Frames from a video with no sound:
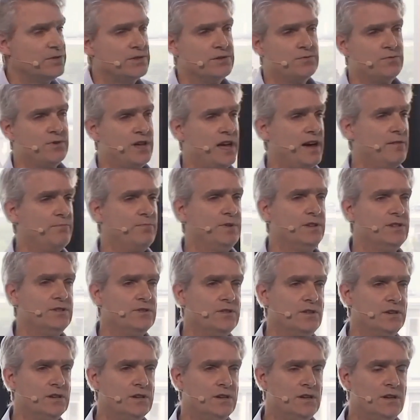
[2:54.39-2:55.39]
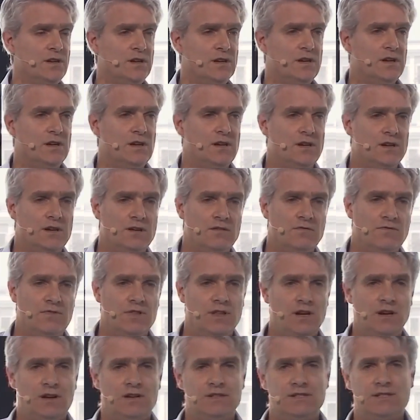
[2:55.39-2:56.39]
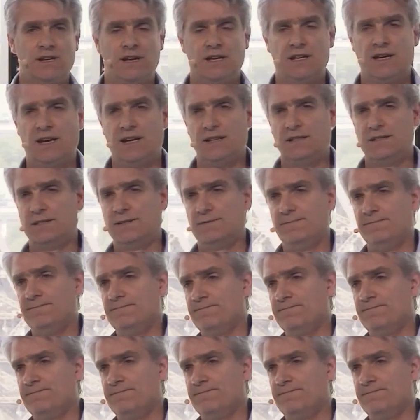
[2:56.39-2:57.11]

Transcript: as we have been doing for the last decades.